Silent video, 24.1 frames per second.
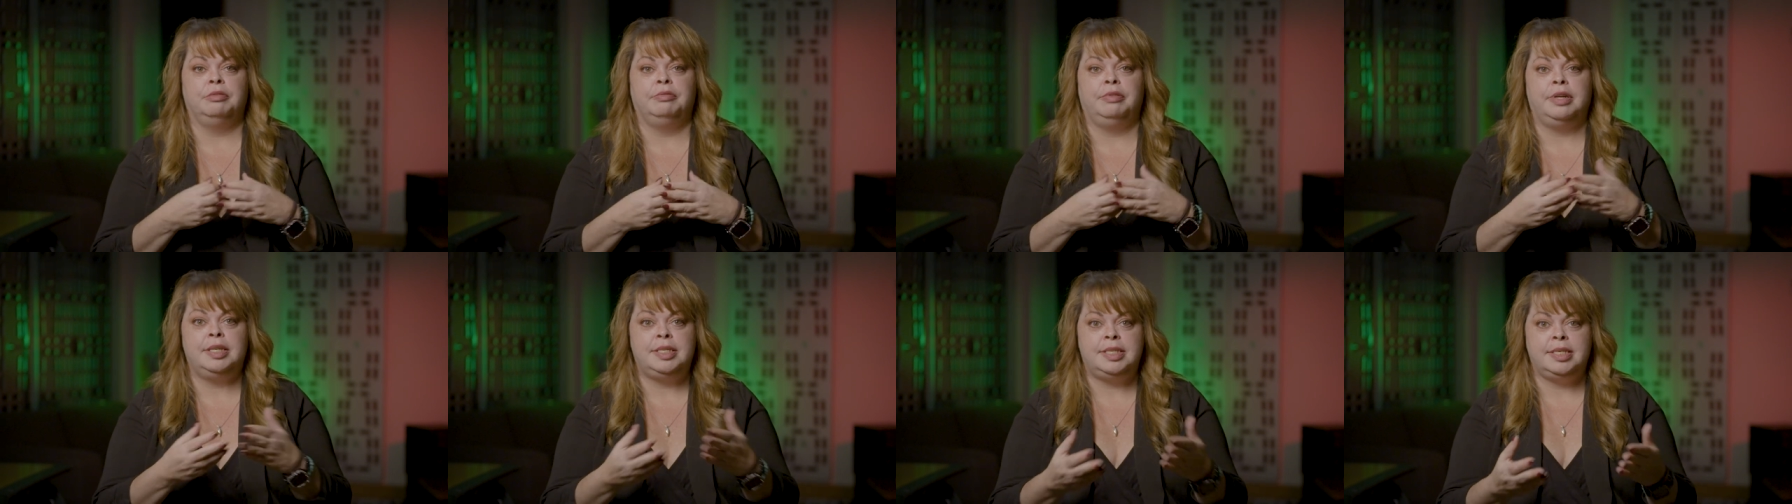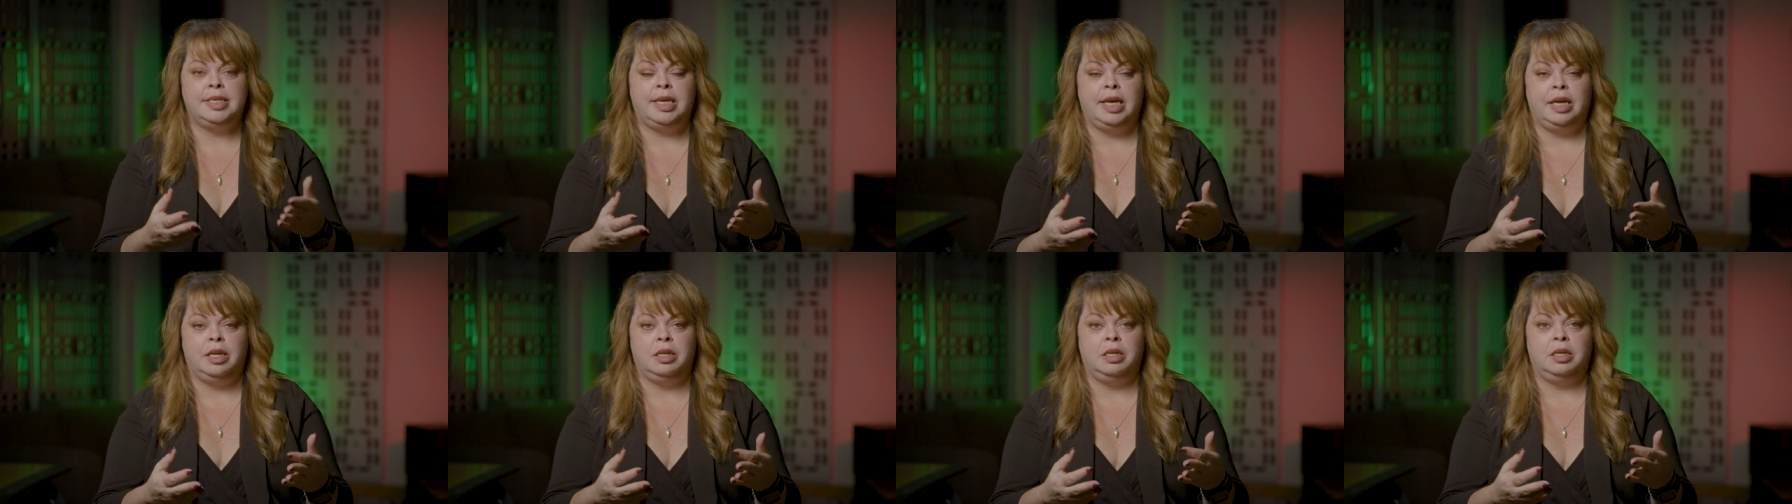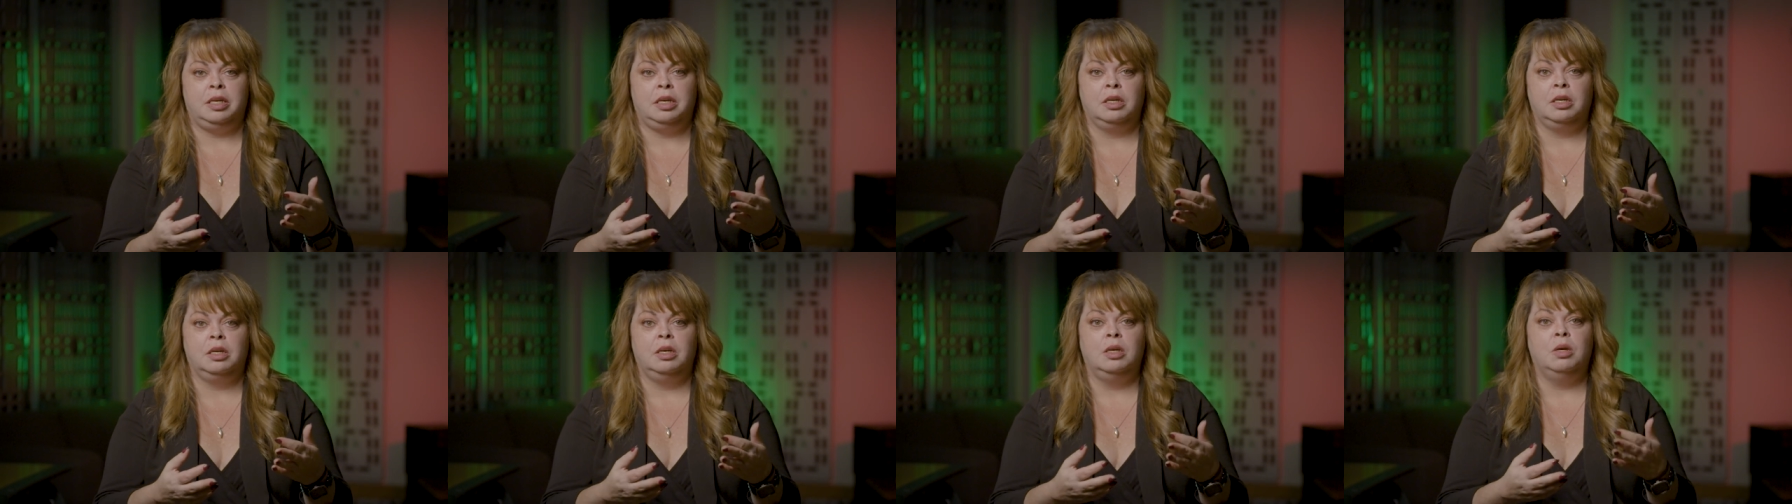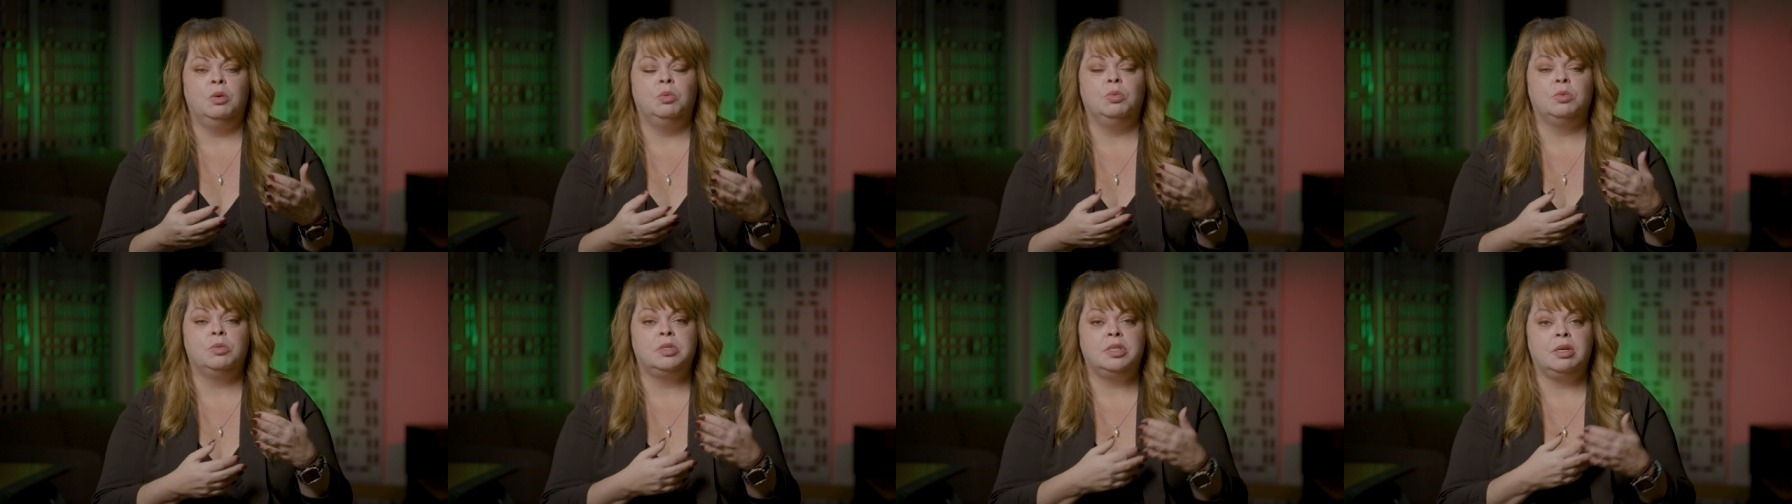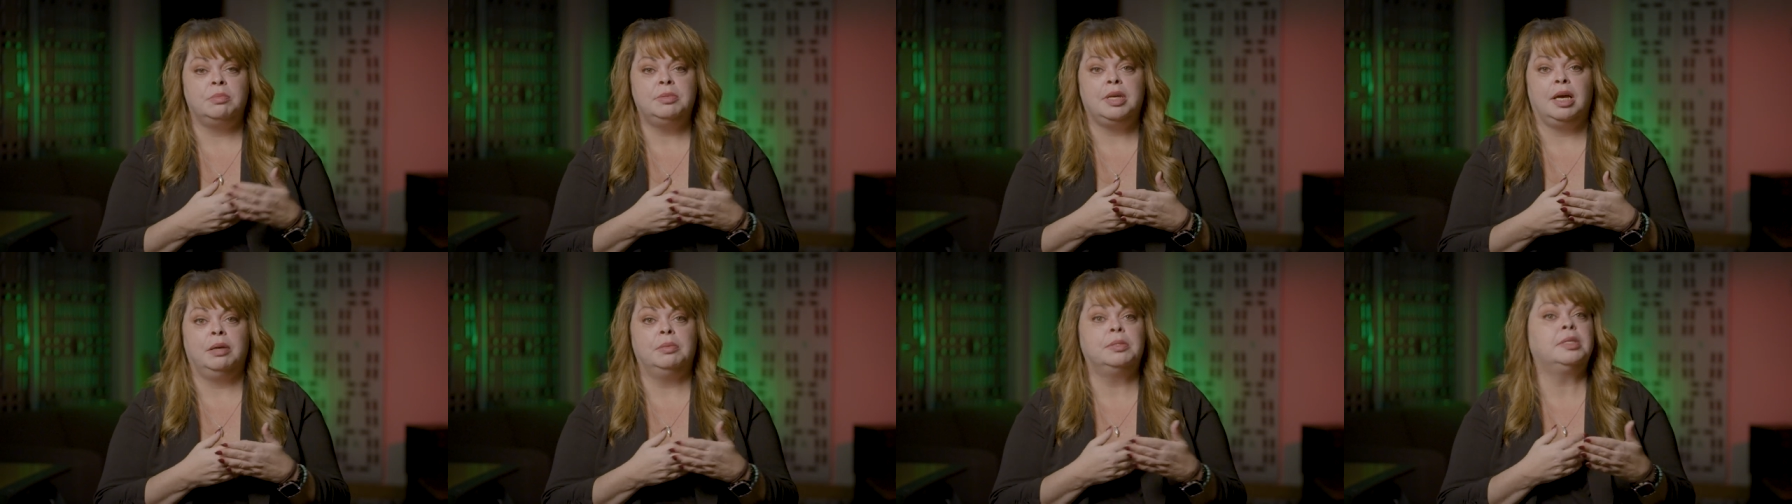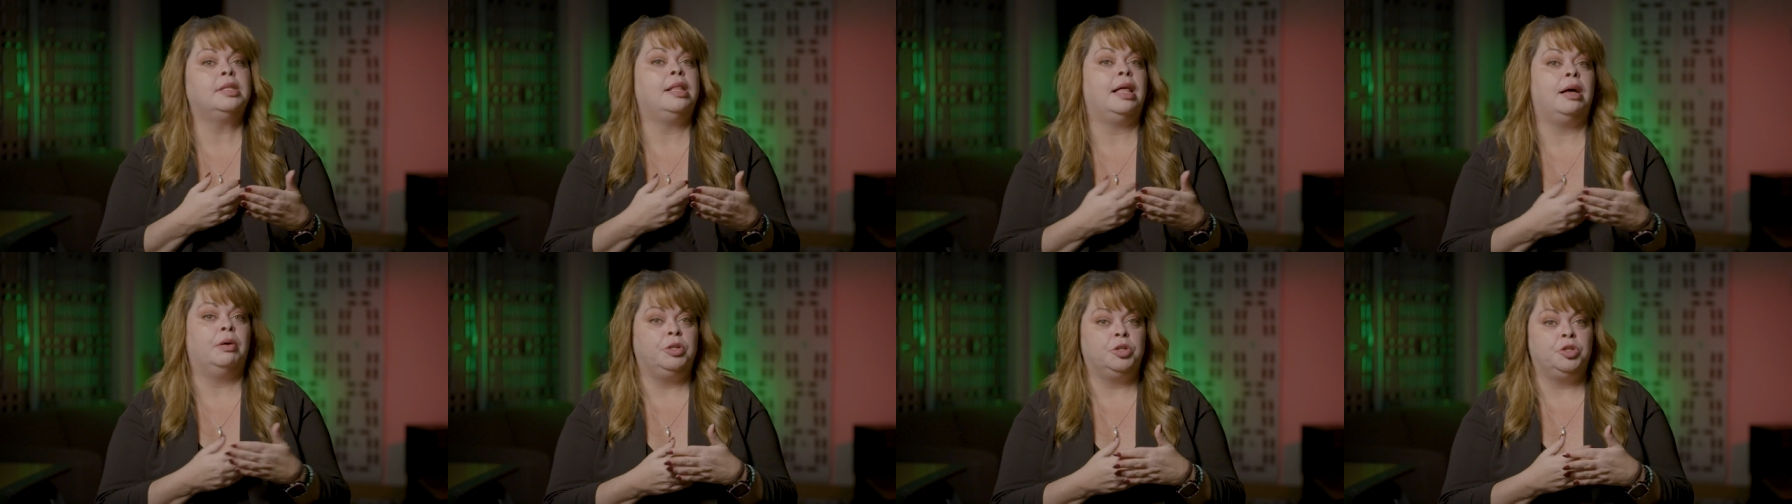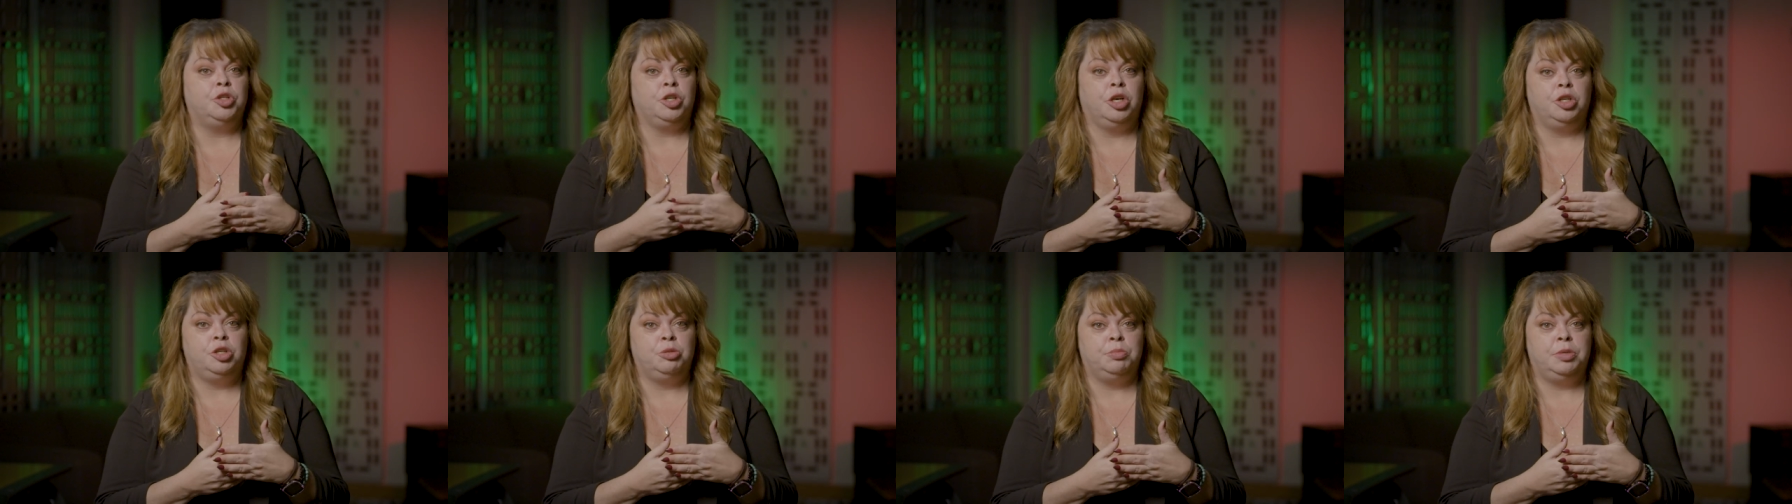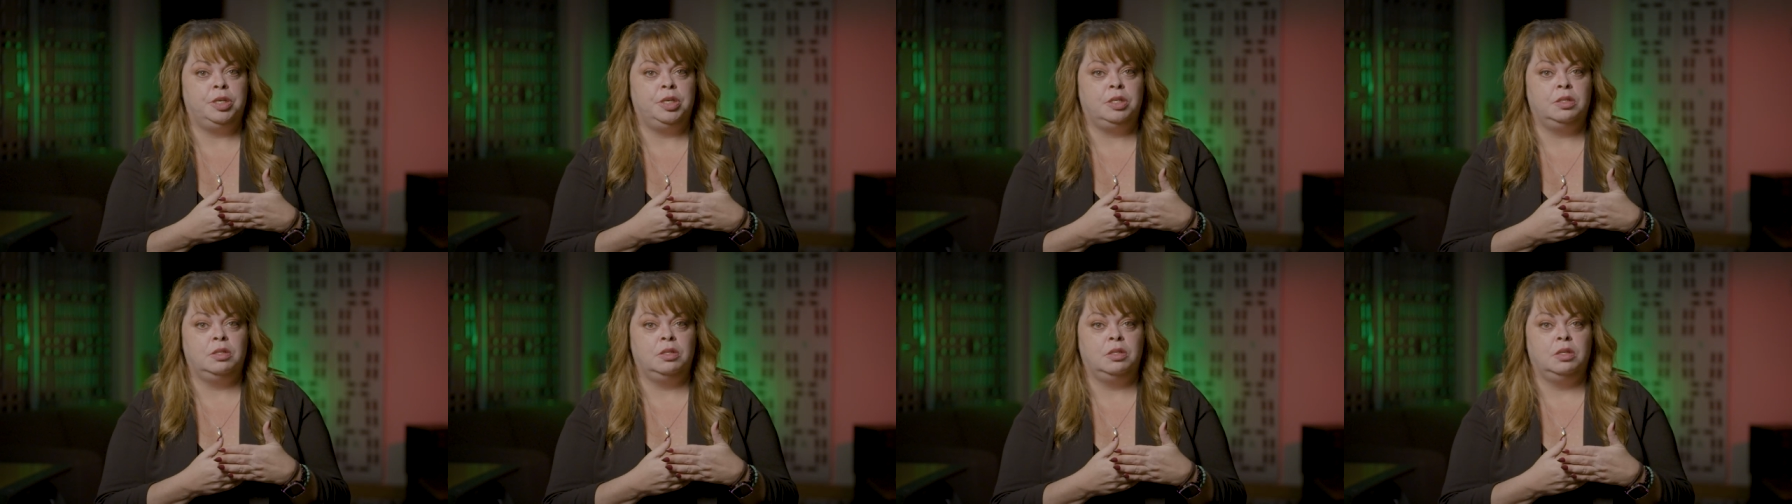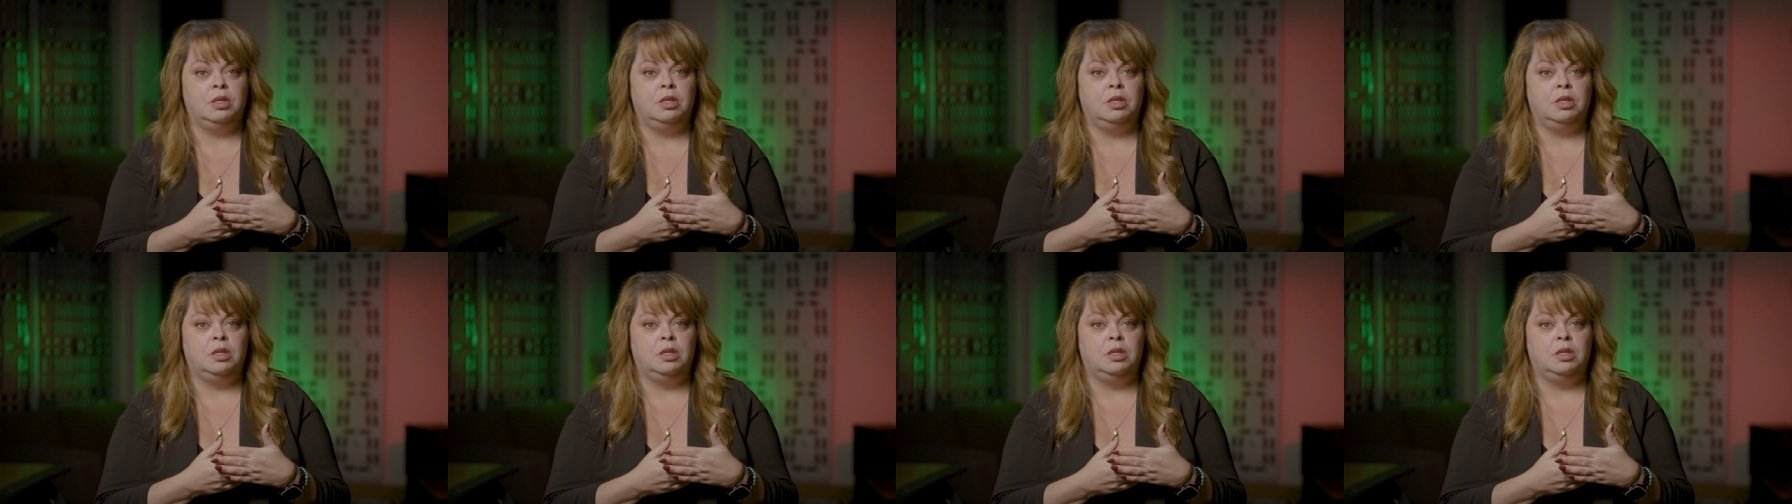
investigating sometimes cloud your judgment.